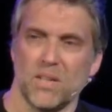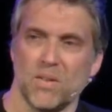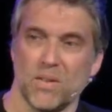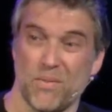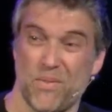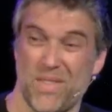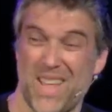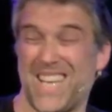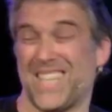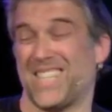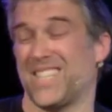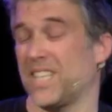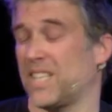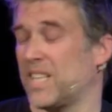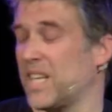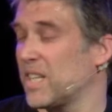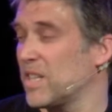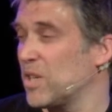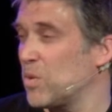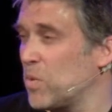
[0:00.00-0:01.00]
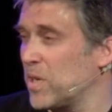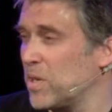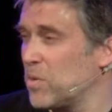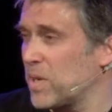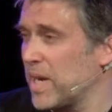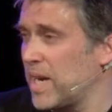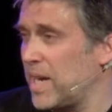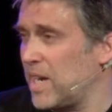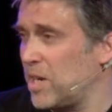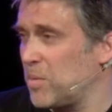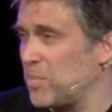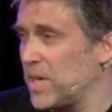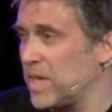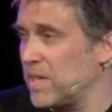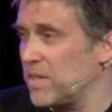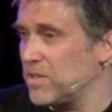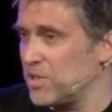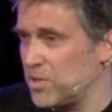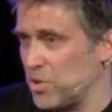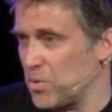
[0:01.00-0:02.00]
Well, if that's the thing that we all get out of
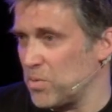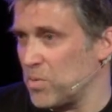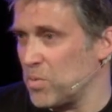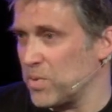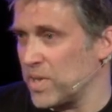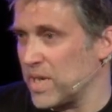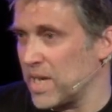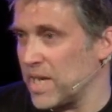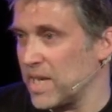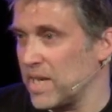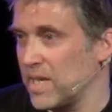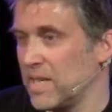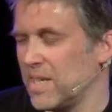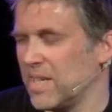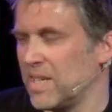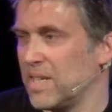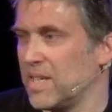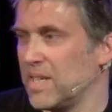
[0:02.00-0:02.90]
bed and do all day,